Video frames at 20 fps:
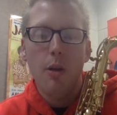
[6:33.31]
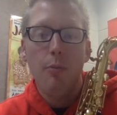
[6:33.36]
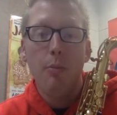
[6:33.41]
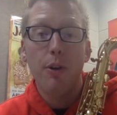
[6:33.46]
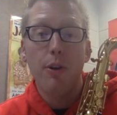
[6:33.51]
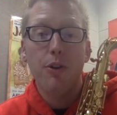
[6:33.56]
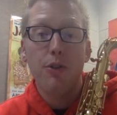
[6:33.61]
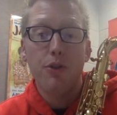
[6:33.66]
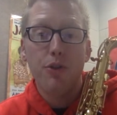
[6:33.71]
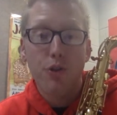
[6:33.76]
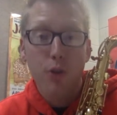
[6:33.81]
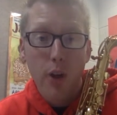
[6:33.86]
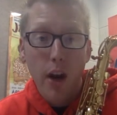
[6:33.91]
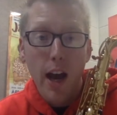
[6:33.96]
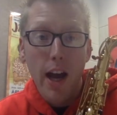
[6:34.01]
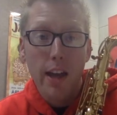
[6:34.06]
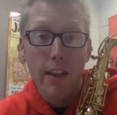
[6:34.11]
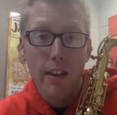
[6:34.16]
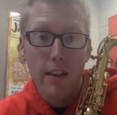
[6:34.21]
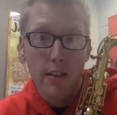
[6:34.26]
But
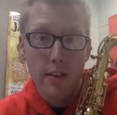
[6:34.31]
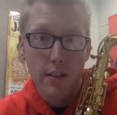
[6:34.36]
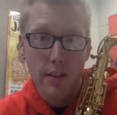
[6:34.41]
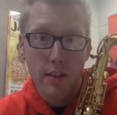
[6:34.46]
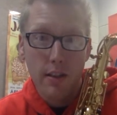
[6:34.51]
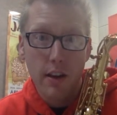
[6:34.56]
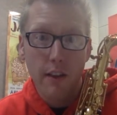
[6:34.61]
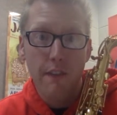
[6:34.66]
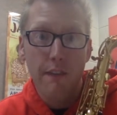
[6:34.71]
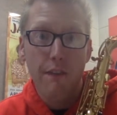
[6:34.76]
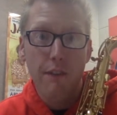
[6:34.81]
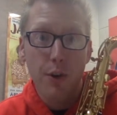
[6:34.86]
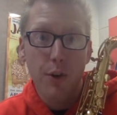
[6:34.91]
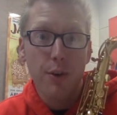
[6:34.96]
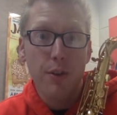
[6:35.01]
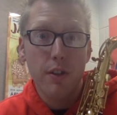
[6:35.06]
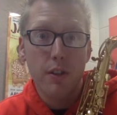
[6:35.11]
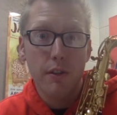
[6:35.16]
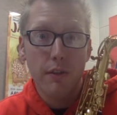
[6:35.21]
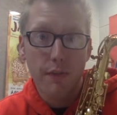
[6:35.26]
try this stuff
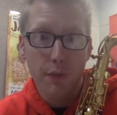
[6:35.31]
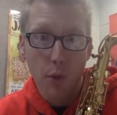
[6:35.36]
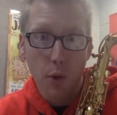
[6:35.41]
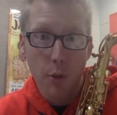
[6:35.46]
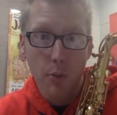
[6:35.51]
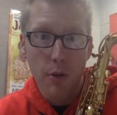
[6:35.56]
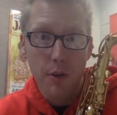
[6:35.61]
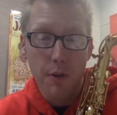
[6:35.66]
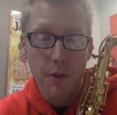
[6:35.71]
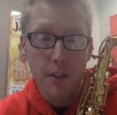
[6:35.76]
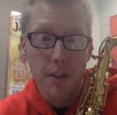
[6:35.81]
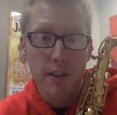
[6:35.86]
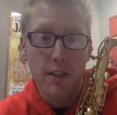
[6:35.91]
first and foremost.